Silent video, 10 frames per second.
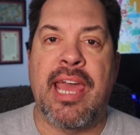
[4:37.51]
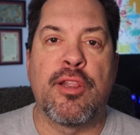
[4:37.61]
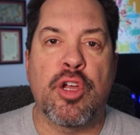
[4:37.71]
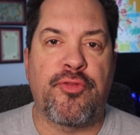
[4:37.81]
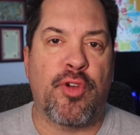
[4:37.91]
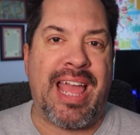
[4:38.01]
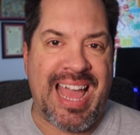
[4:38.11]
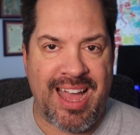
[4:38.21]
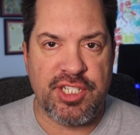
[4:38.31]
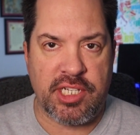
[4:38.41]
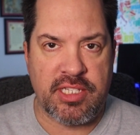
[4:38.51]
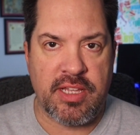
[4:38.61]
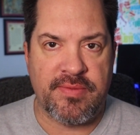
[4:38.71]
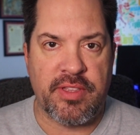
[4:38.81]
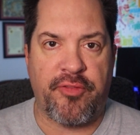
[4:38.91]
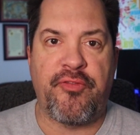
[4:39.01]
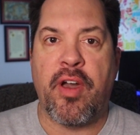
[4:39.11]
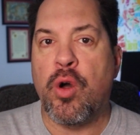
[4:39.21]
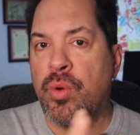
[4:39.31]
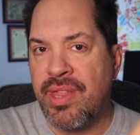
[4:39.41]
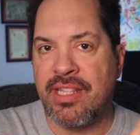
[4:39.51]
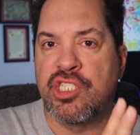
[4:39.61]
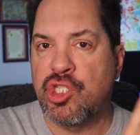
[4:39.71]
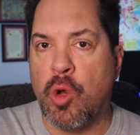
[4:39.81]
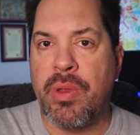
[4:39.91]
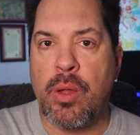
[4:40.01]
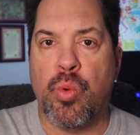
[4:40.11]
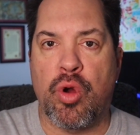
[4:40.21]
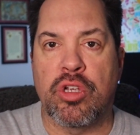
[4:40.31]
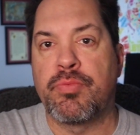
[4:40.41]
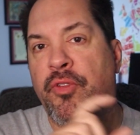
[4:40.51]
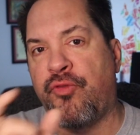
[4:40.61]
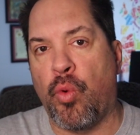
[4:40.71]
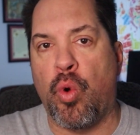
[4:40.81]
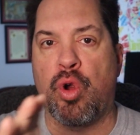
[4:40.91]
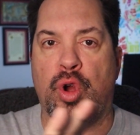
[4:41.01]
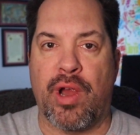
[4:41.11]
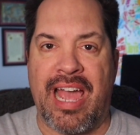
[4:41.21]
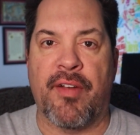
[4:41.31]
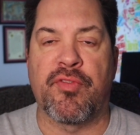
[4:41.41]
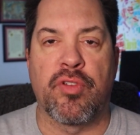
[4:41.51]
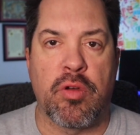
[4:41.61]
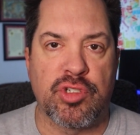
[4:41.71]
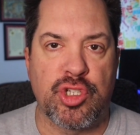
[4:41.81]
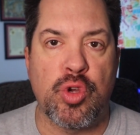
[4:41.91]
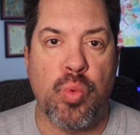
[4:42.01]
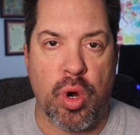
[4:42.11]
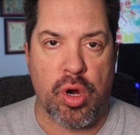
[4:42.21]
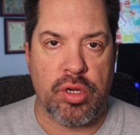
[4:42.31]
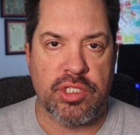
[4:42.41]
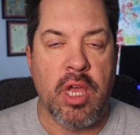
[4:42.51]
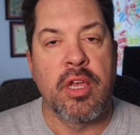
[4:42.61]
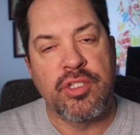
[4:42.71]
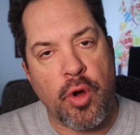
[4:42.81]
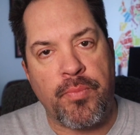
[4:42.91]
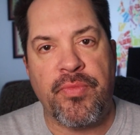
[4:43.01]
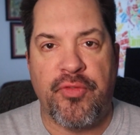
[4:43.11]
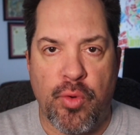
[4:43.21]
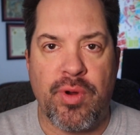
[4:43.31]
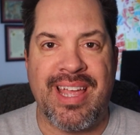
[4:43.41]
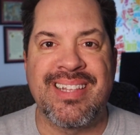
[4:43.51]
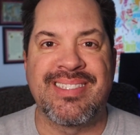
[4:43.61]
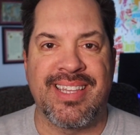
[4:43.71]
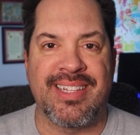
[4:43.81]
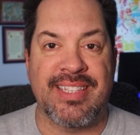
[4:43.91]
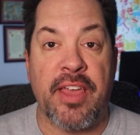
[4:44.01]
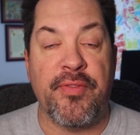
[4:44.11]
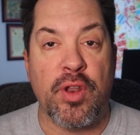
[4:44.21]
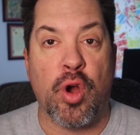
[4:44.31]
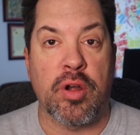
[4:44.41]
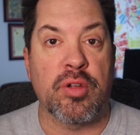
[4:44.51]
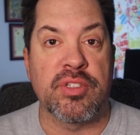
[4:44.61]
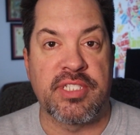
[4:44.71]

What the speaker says: and looked for adjectives that fell within so many words before or after those two words. So, for instance, if an article